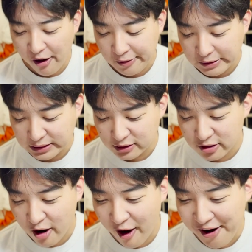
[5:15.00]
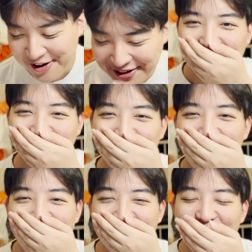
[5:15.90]
of it
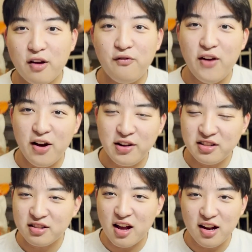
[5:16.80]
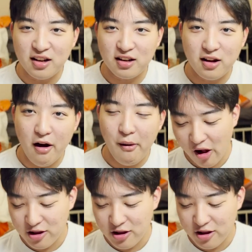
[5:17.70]
tastes like very slight gum.